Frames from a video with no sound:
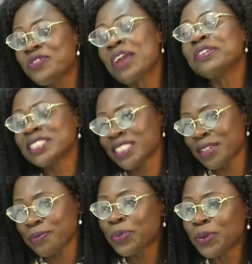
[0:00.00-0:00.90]
very
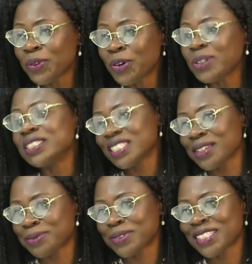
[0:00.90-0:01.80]
simple
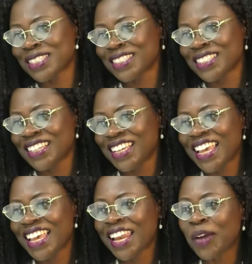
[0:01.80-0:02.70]
concept.
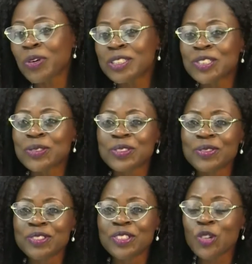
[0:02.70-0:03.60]
And I want to
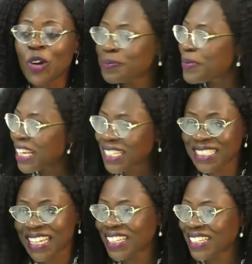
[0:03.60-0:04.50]
not make it
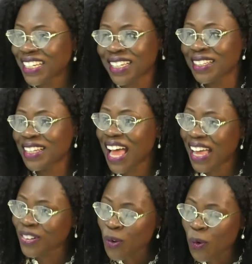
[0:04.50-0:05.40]
technical
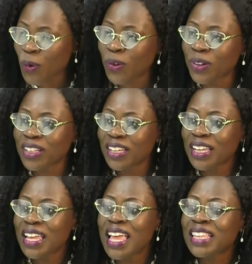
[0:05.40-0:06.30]
at all.
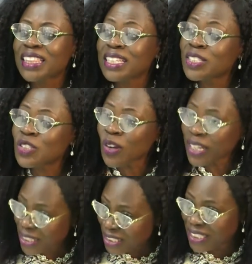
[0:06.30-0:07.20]
The
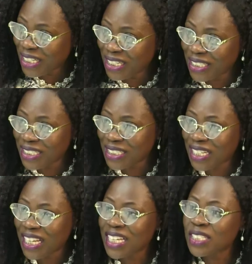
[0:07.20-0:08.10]
stock exchange
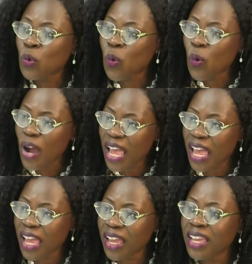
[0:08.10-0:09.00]
is
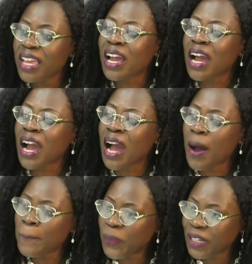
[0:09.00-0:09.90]
where
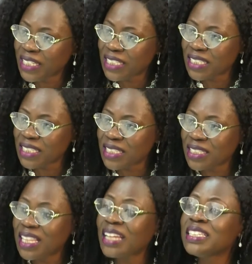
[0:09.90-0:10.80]
companies
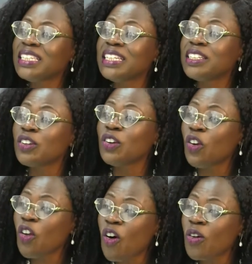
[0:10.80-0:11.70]
that need
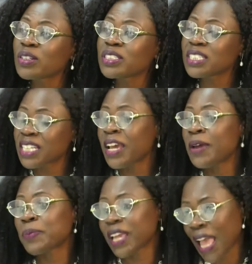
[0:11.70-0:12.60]
long
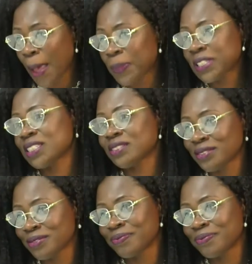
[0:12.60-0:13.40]
term capital,